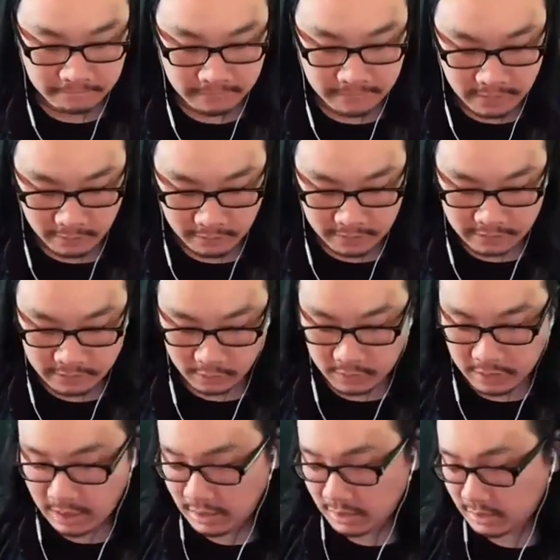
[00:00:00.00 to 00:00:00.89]
no, that's
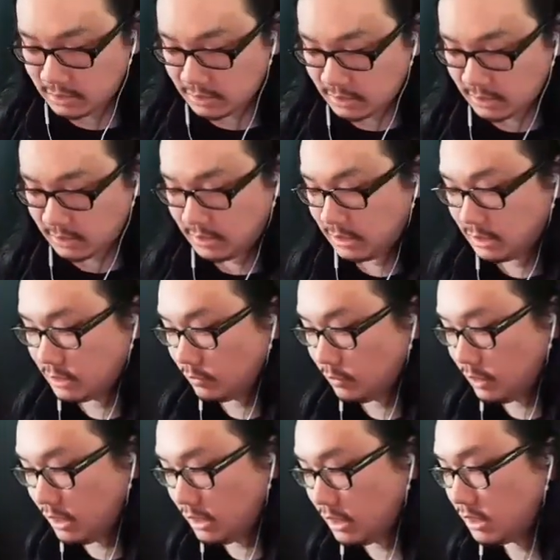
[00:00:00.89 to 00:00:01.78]
okay. It's
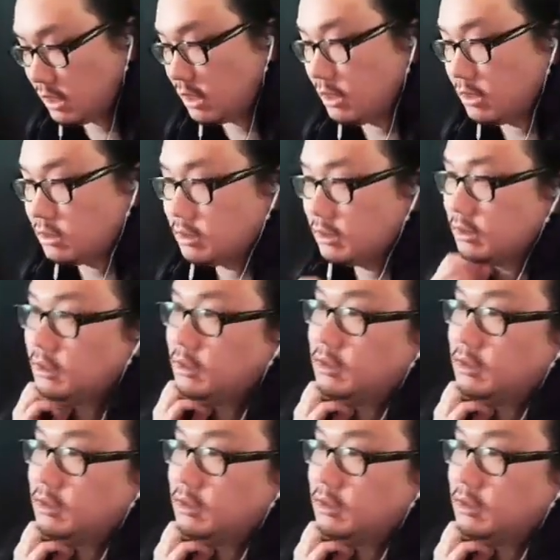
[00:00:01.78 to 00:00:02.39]
okay, Dead Cows.